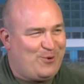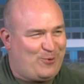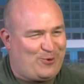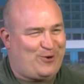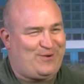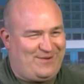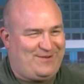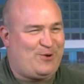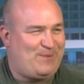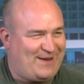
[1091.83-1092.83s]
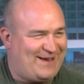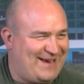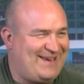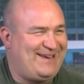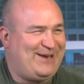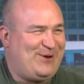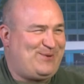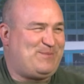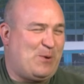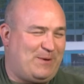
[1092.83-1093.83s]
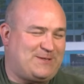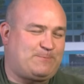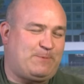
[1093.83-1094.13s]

or oh my you know moments,